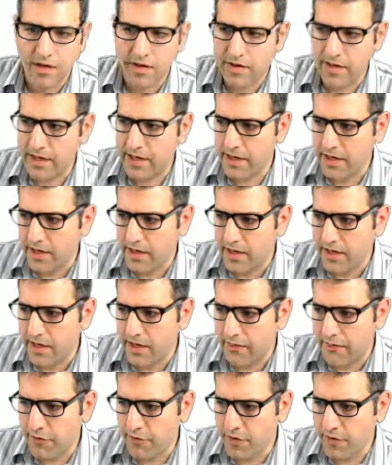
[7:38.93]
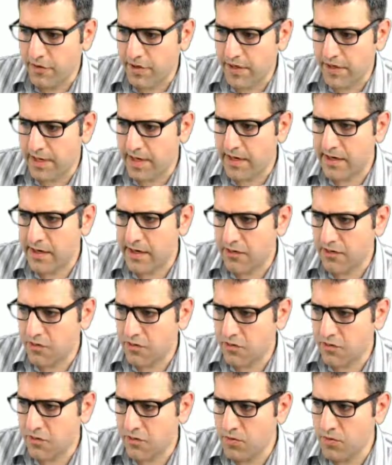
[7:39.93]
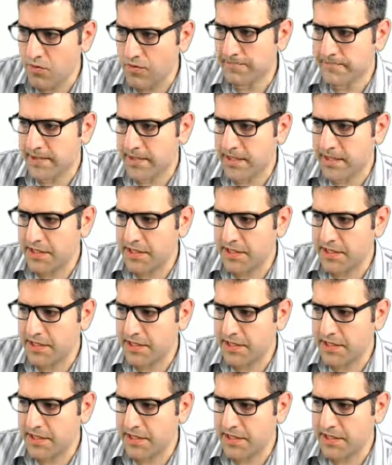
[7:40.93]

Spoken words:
Okay, if we look again now to